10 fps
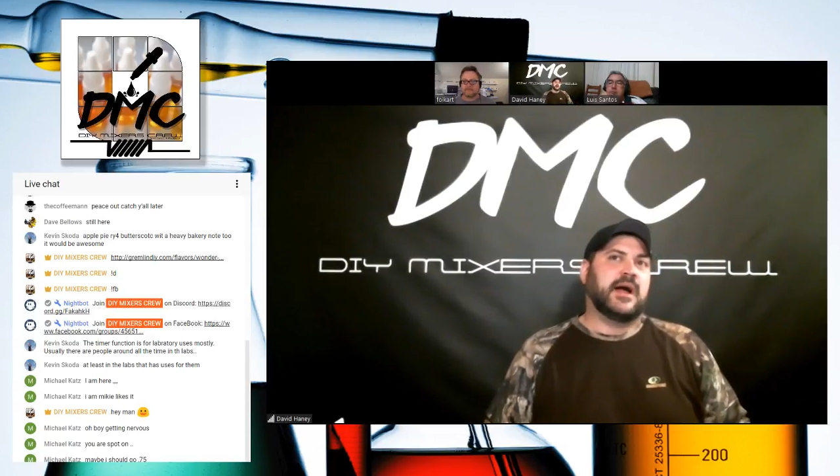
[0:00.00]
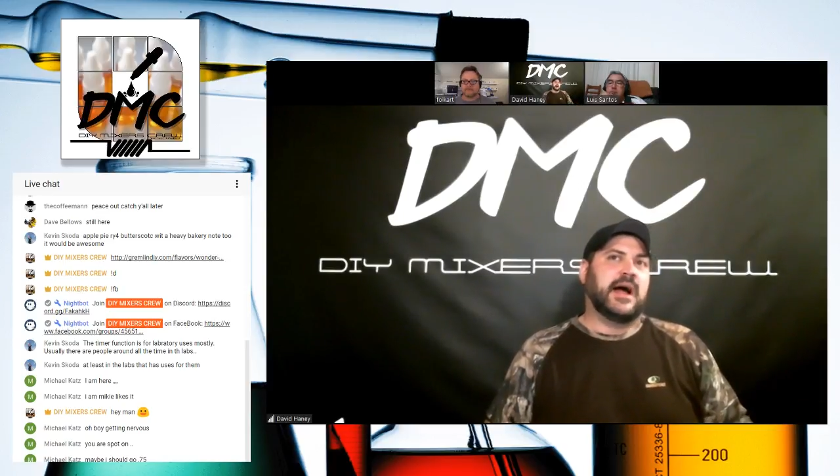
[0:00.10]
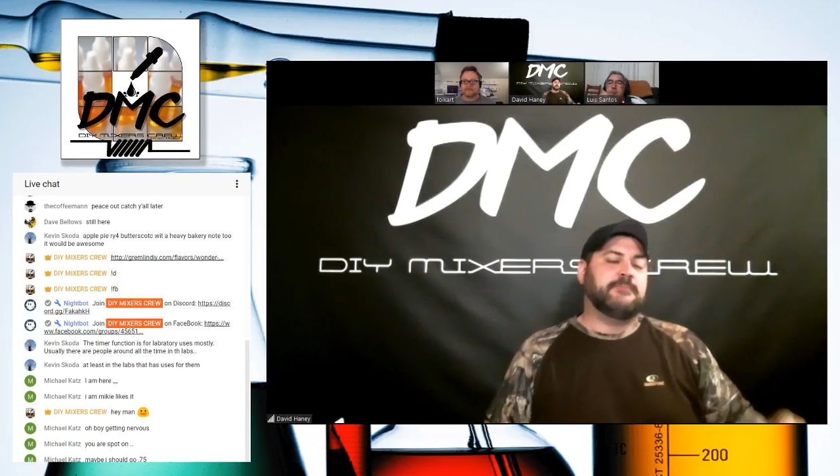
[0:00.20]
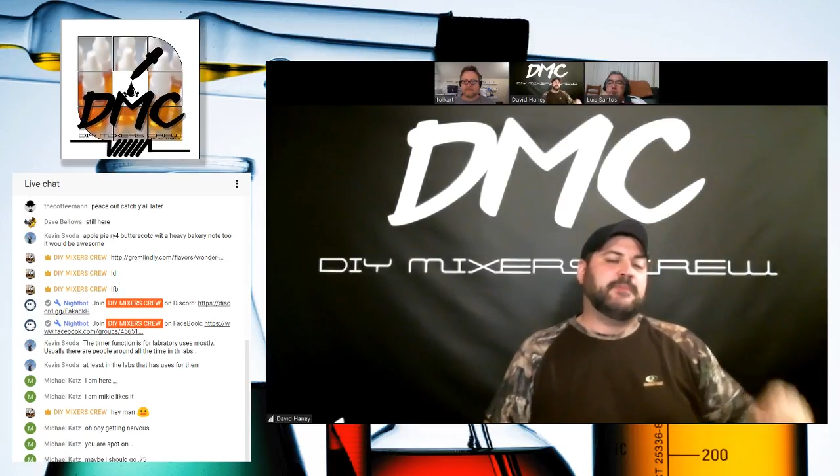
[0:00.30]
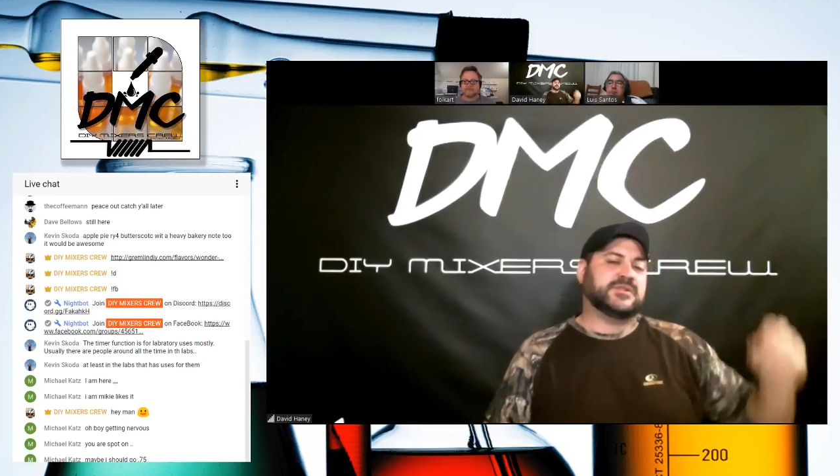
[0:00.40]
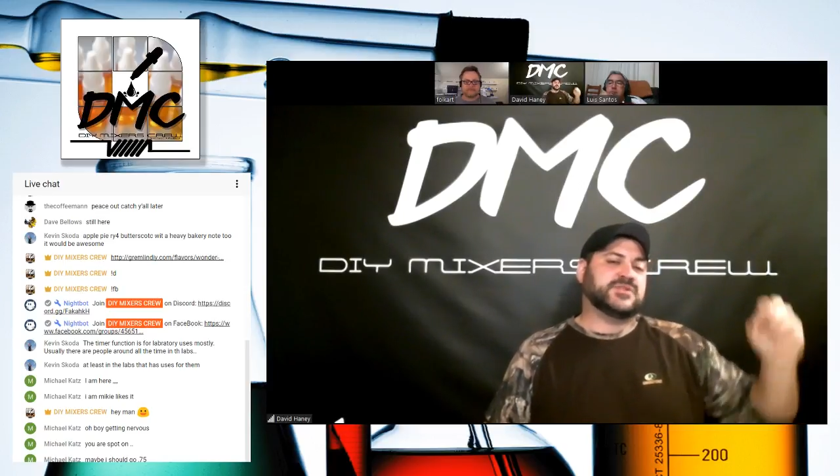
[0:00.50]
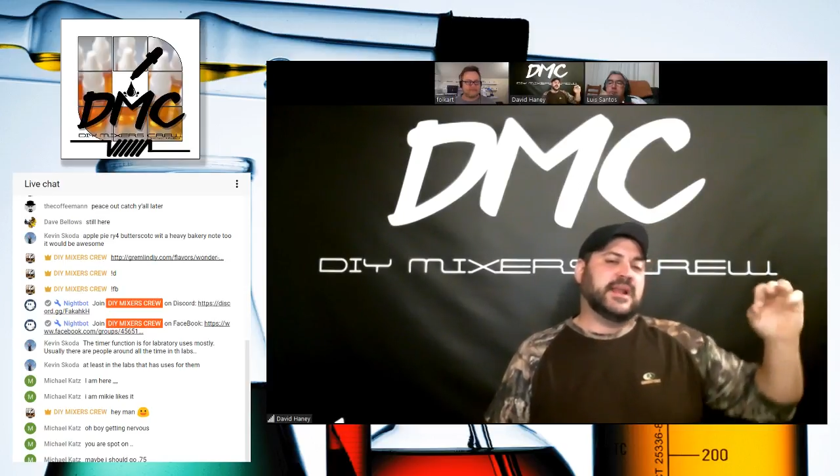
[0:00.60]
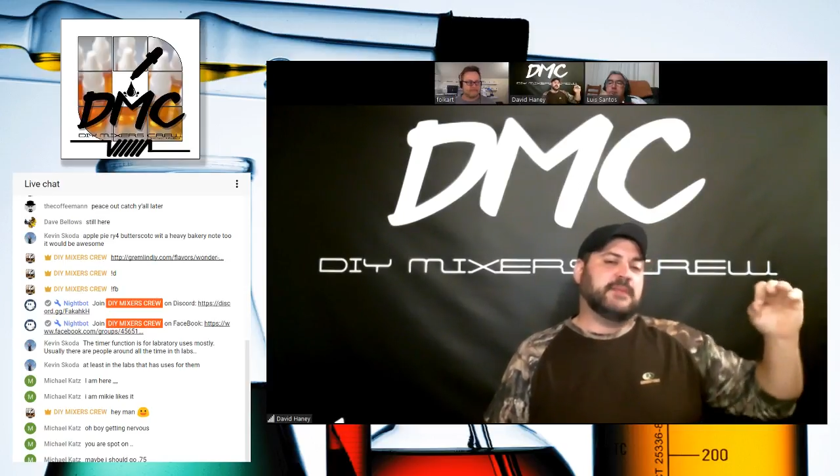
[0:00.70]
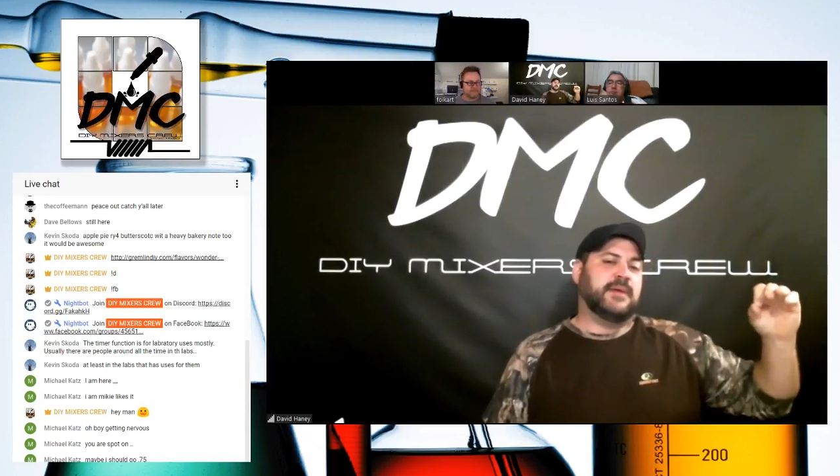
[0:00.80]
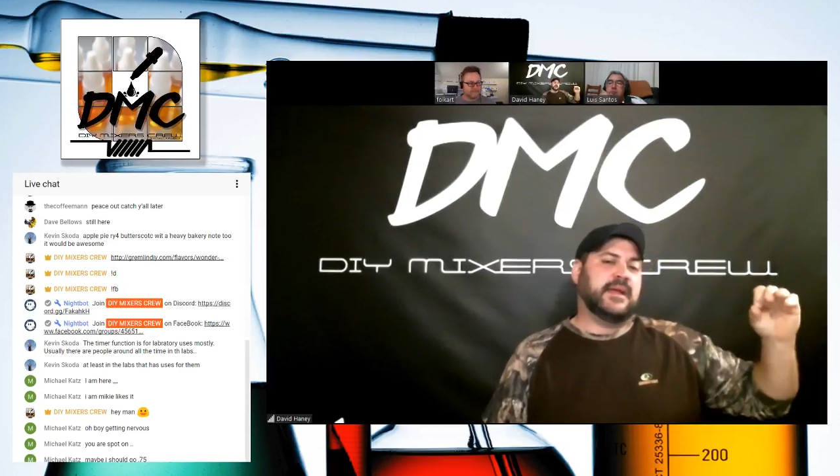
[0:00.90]
I try
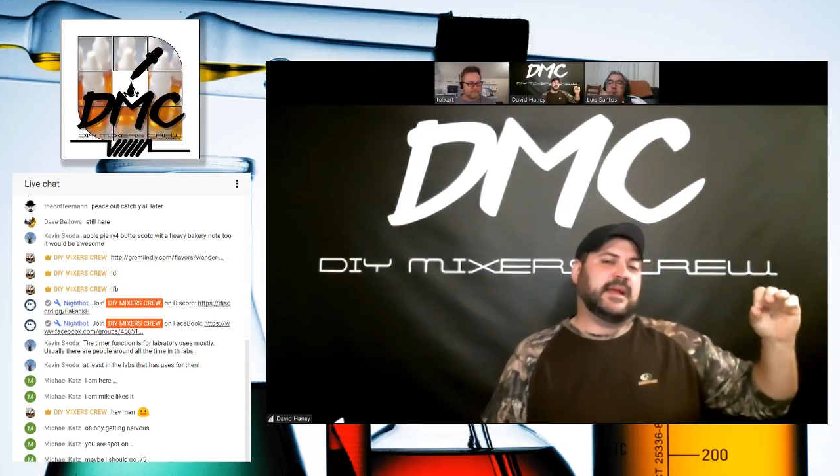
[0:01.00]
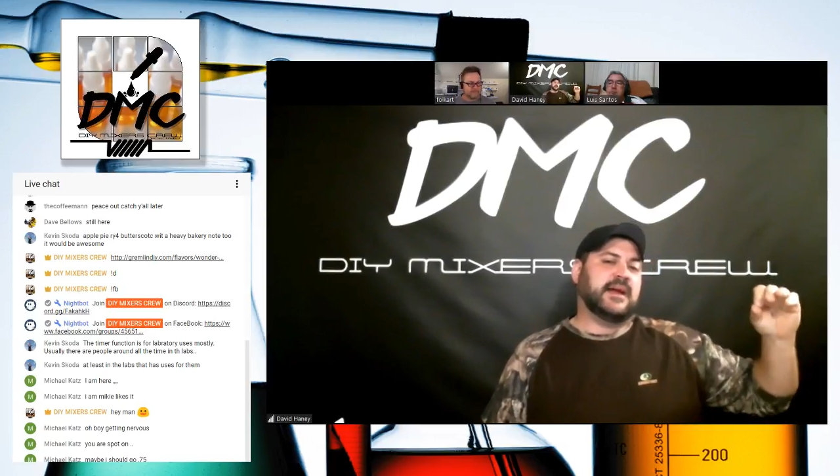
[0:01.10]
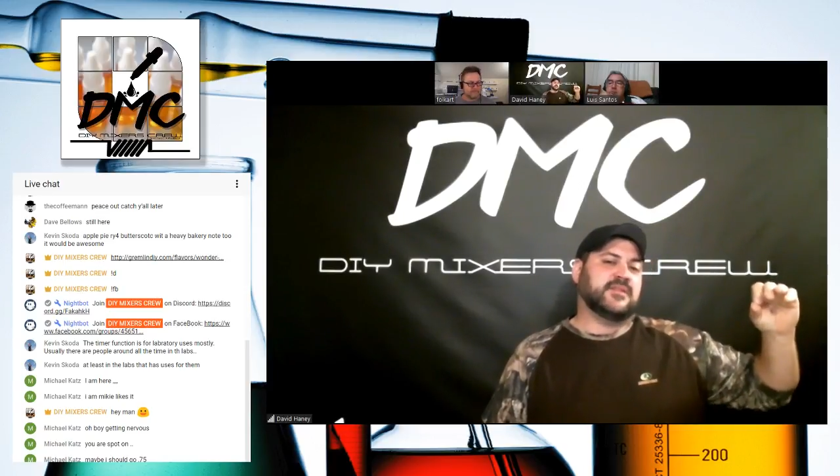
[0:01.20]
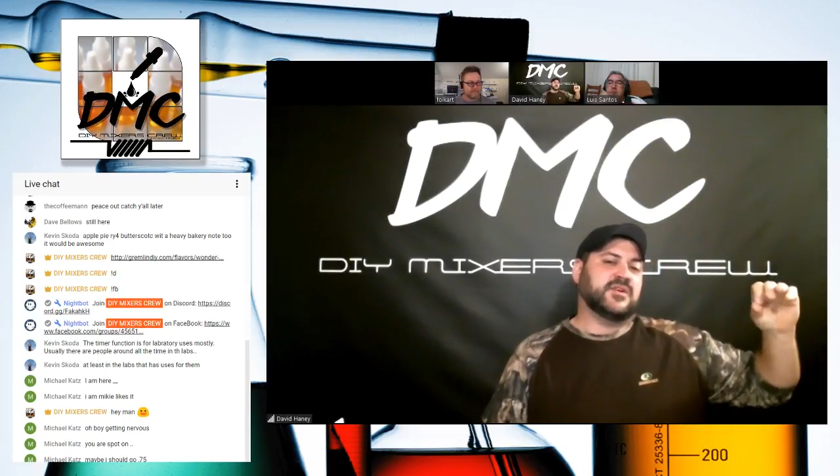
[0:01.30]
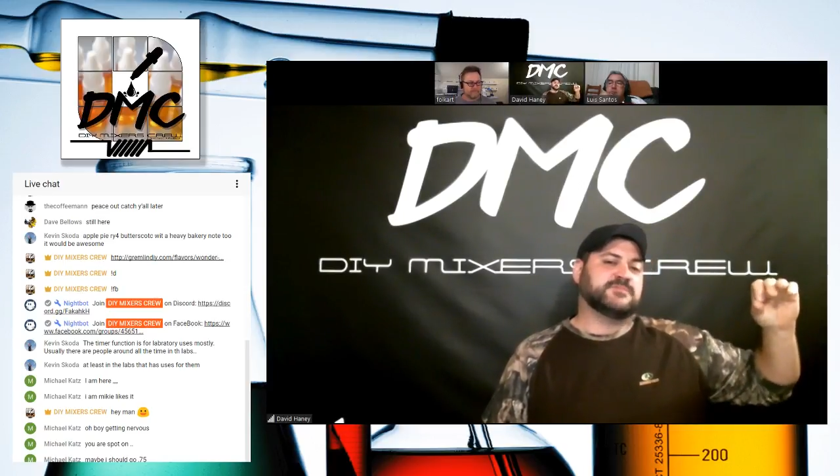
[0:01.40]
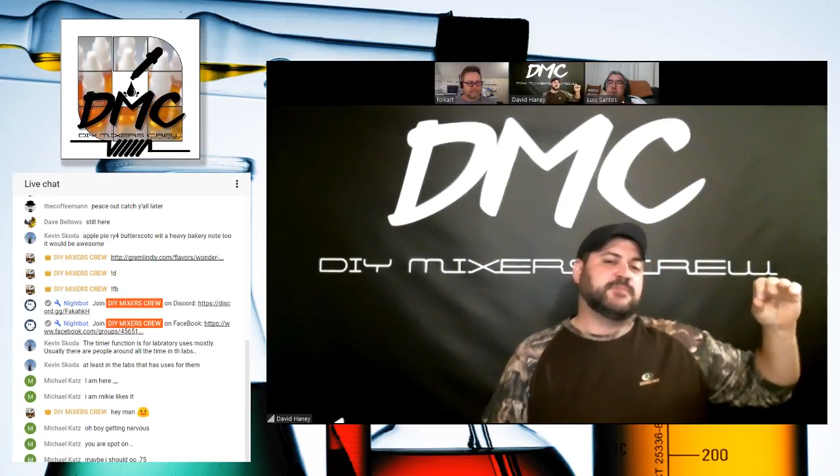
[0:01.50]
to pick out those